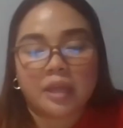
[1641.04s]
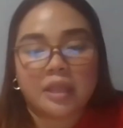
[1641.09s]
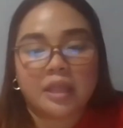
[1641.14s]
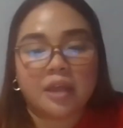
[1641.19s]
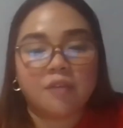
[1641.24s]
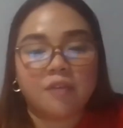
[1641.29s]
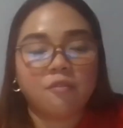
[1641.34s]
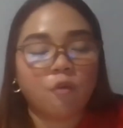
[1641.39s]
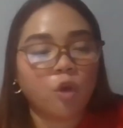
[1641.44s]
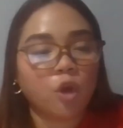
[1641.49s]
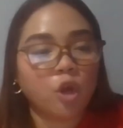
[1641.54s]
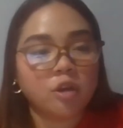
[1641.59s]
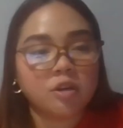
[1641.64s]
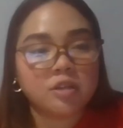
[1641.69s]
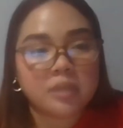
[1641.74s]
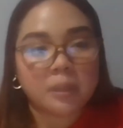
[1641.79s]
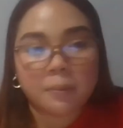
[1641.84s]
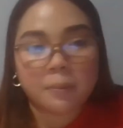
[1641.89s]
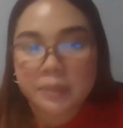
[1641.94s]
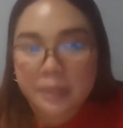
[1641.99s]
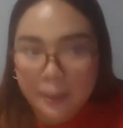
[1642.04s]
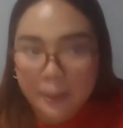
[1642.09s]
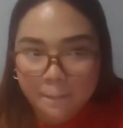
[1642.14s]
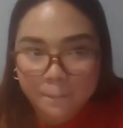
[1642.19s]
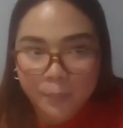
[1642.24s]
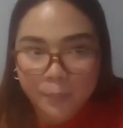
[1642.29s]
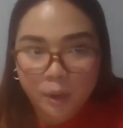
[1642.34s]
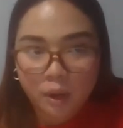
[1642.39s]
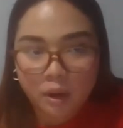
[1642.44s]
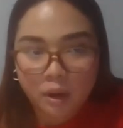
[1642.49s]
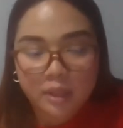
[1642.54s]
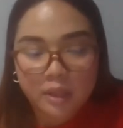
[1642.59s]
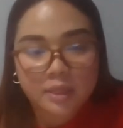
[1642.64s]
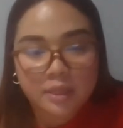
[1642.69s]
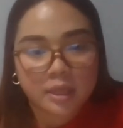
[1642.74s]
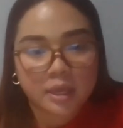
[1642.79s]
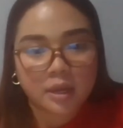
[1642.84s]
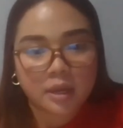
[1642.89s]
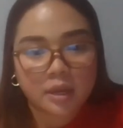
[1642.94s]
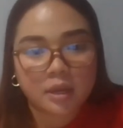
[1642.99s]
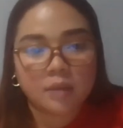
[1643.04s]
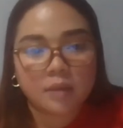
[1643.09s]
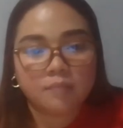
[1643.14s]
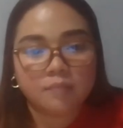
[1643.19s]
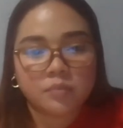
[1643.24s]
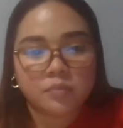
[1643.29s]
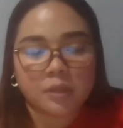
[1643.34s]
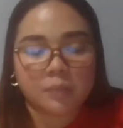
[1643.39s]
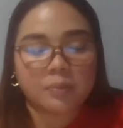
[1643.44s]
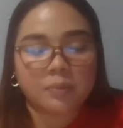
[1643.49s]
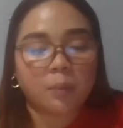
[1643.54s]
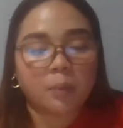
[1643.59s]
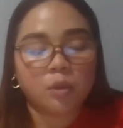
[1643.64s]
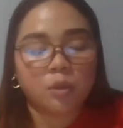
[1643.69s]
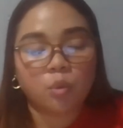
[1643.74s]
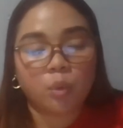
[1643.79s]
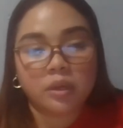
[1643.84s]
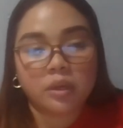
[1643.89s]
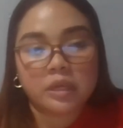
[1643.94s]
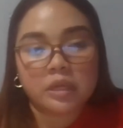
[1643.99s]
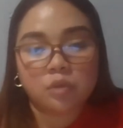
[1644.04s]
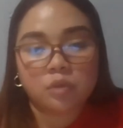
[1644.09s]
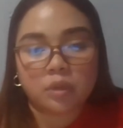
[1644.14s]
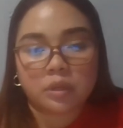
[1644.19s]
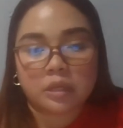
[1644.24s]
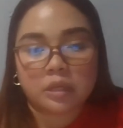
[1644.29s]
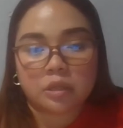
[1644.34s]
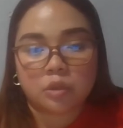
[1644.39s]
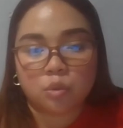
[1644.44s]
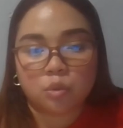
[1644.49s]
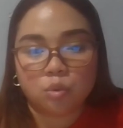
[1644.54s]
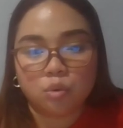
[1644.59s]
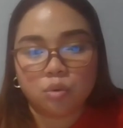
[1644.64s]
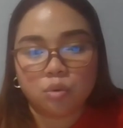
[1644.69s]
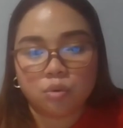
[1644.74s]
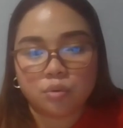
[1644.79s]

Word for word: And then for your September intake? September 2022?